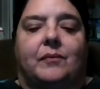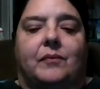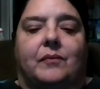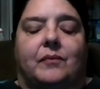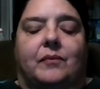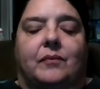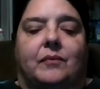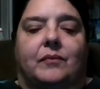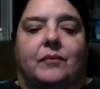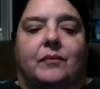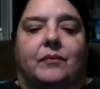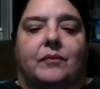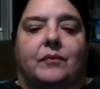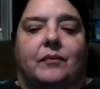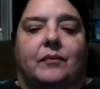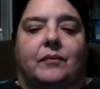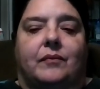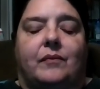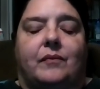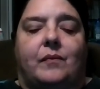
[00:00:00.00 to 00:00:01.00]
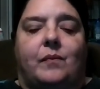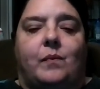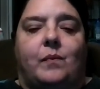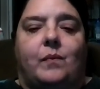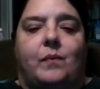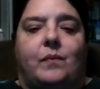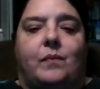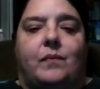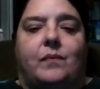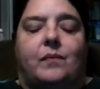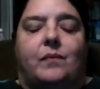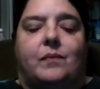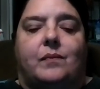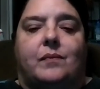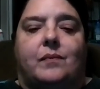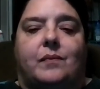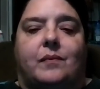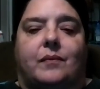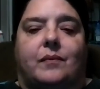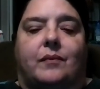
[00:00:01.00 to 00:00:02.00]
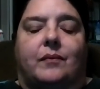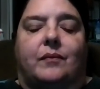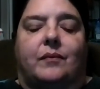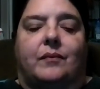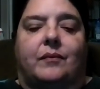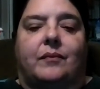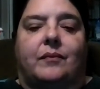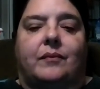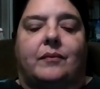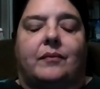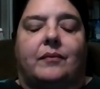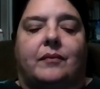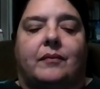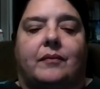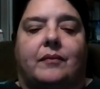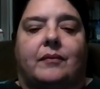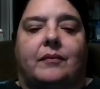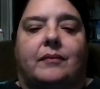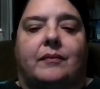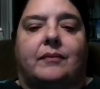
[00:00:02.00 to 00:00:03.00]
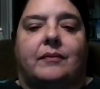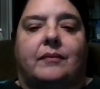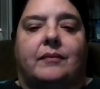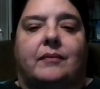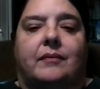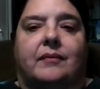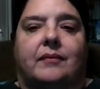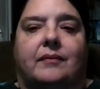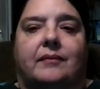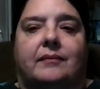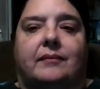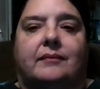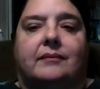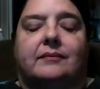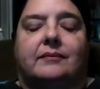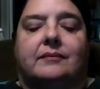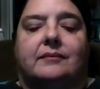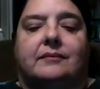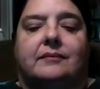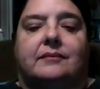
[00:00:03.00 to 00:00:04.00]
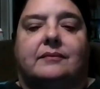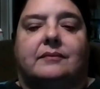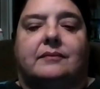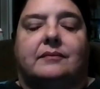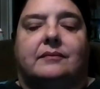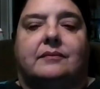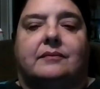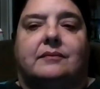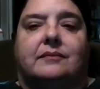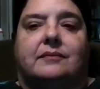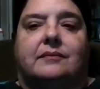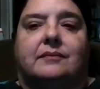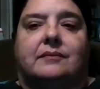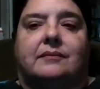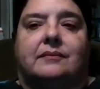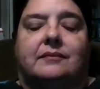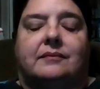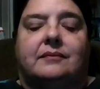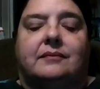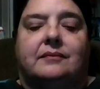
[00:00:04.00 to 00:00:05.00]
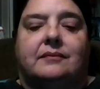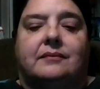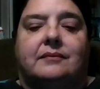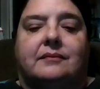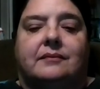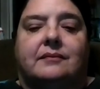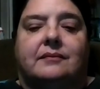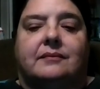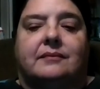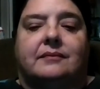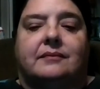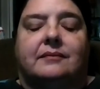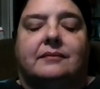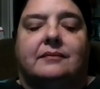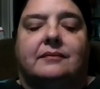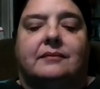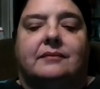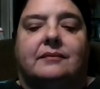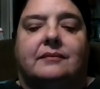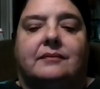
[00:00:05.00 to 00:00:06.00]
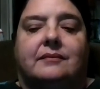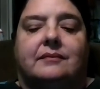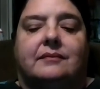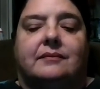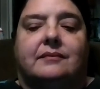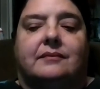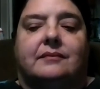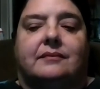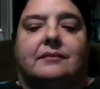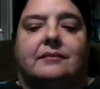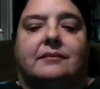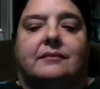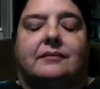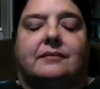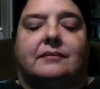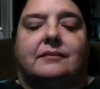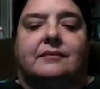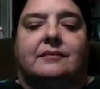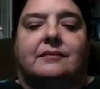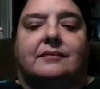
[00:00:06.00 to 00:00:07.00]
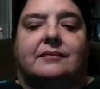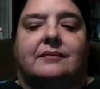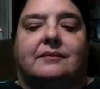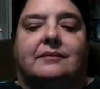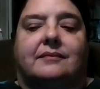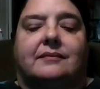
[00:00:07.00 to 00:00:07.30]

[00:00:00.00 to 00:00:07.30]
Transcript: [no speech]